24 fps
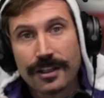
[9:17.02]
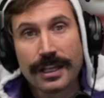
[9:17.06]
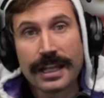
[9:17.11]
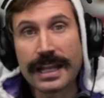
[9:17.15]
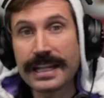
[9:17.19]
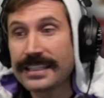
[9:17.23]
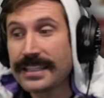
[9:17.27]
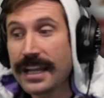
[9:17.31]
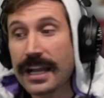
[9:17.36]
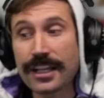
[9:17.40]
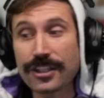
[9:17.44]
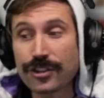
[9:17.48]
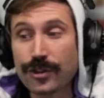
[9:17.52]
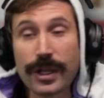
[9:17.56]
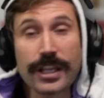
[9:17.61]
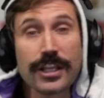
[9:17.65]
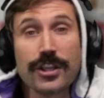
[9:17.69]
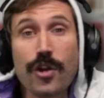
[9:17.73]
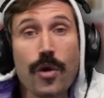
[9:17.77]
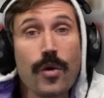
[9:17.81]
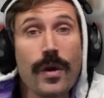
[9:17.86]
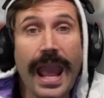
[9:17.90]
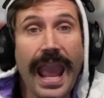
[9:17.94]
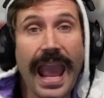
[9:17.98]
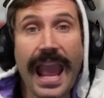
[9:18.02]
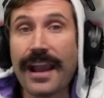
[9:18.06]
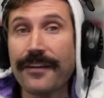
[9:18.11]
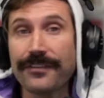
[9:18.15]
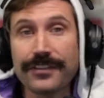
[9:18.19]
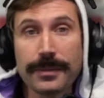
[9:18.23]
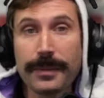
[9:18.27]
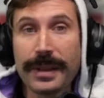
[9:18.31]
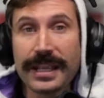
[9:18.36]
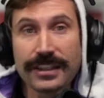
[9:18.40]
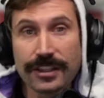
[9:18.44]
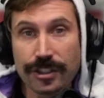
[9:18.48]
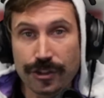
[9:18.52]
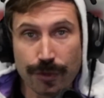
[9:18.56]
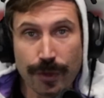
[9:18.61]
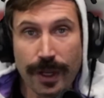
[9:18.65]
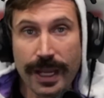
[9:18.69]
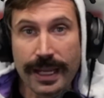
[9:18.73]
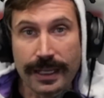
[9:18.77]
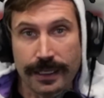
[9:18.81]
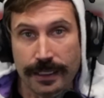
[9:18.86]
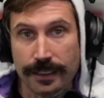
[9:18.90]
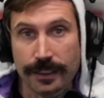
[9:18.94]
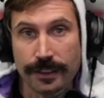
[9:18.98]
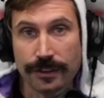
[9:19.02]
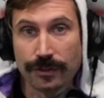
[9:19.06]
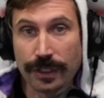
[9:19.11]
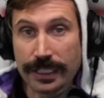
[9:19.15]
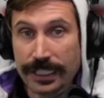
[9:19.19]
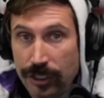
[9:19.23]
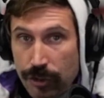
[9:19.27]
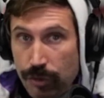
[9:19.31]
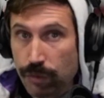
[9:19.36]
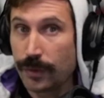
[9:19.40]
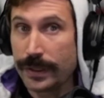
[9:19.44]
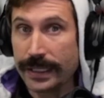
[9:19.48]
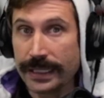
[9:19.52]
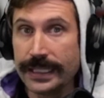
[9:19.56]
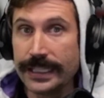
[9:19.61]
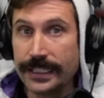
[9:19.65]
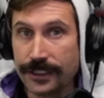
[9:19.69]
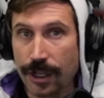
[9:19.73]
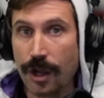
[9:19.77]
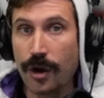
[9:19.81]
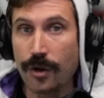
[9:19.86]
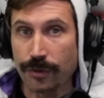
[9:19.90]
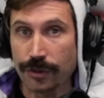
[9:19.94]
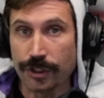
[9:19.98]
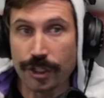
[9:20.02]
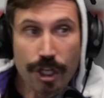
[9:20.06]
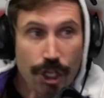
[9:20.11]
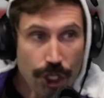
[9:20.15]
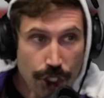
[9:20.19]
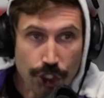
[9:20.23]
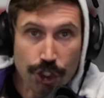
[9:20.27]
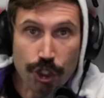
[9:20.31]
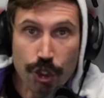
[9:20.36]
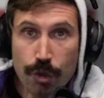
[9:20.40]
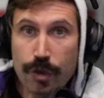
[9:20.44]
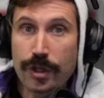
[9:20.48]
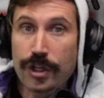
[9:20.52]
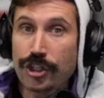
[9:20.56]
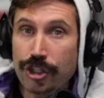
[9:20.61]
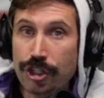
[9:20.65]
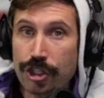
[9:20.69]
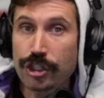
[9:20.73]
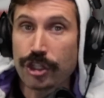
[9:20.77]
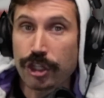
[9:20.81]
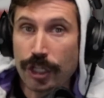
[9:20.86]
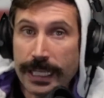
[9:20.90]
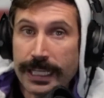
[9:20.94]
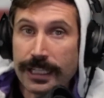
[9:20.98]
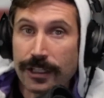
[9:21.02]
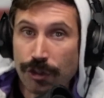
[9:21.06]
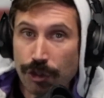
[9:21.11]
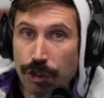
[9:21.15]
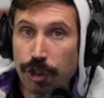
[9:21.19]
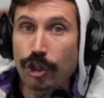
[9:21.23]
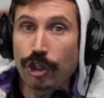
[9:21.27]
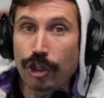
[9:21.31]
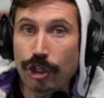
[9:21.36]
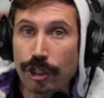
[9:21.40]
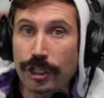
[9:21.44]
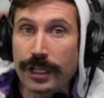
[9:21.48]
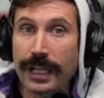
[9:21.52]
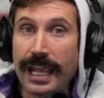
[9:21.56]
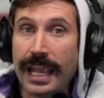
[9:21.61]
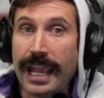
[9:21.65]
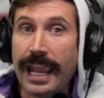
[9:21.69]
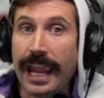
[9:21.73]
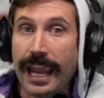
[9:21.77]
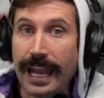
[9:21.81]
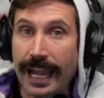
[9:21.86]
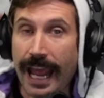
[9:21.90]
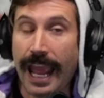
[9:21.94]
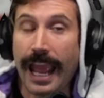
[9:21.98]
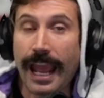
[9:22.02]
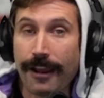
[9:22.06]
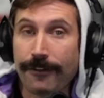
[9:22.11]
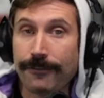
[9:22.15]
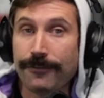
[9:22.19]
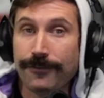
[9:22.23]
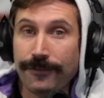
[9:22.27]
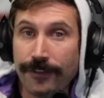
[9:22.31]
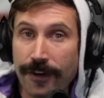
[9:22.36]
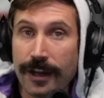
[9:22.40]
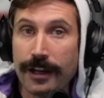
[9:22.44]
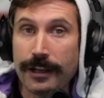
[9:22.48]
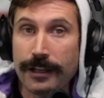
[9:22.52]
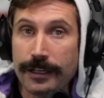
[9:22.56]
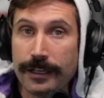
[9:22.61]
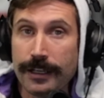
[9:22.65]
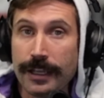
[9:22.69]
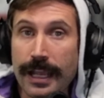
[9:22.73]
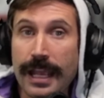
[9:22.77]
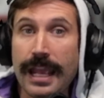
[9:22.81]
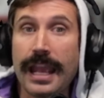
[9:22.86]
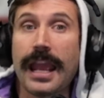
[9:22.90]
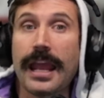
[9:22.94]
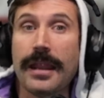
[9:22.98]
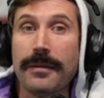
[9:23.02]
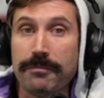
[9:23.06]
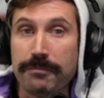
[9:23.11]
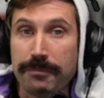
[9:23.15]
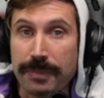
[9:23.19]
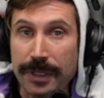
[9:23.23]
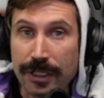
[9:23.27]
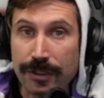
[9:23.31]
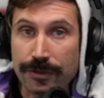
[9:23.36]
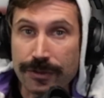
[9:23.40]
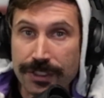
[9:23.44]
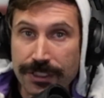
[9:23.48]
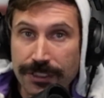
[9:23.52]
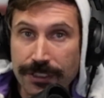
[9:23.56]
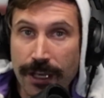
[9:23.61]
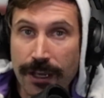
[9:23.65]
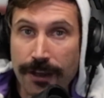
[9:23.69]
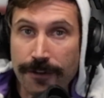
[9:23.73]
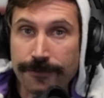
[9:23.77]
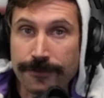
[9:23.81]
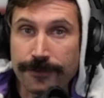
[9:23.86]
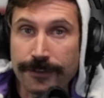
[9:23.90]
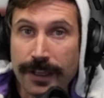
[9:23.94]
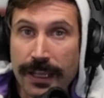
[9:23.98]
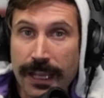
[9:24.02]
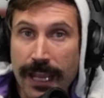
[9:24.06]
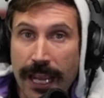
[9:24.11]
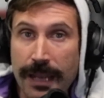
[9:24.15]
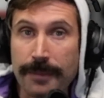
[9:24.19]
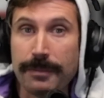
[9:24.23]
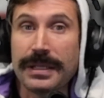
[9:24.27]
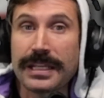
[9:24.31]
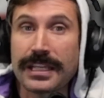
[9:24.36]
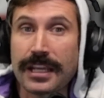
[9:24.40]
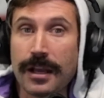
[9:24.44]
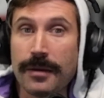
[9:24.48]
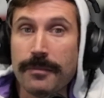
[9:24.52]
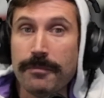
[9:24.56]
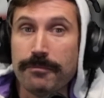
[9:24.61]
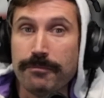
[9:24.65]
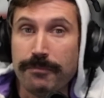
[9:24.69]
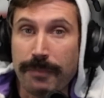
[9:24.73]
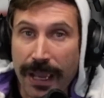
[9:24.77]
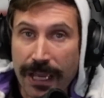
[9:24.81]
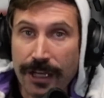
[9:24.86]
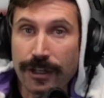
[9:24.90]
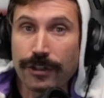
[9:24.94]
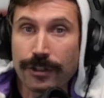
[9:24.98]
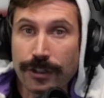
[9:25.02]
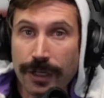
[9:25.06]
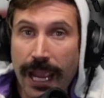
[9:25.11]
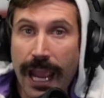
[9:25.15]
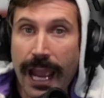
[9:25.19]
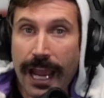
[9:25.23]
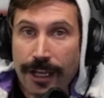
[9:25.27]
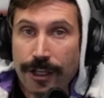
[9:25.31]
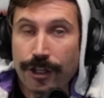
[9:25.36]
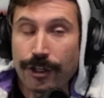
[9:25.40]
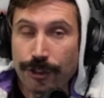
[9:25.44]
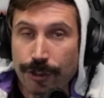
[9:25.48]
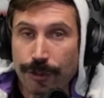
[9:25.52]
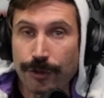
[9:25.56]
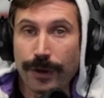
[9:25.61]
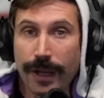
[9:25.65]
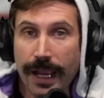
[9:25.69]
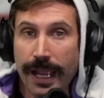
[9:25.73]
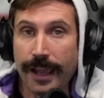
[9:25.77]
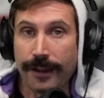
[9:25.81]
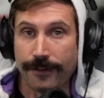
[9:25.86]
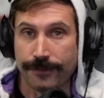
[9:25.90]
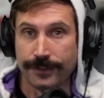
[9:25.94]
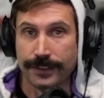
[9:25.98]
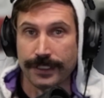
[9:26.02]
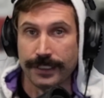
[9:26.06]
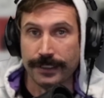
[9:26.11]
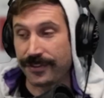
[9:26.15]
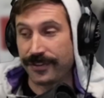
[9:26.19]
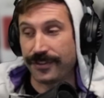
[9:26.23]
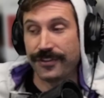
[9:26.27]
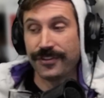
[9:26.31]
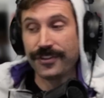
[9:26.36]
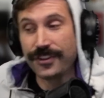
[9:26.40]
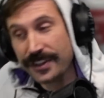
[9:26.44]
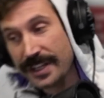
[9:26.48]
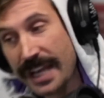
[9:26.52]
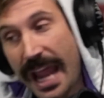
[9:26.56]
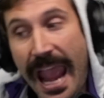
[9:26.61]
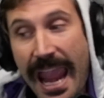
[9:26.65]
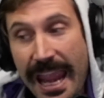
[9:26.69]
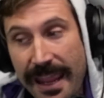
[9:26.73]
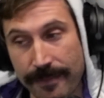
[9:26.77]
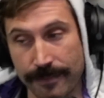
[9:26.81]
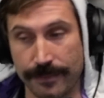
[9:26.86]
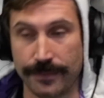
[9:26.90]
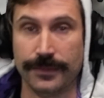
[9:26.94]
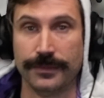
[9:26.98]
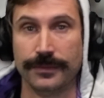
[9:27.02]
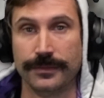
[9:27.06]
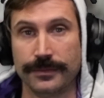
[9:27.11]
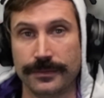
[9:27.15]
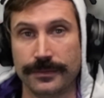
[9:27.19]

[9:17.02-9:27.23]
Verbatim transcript: It's not a trade. You don't have to make the trade. Like you really don't. You can just like learn and have fun and build stuff and become better at your craft. The name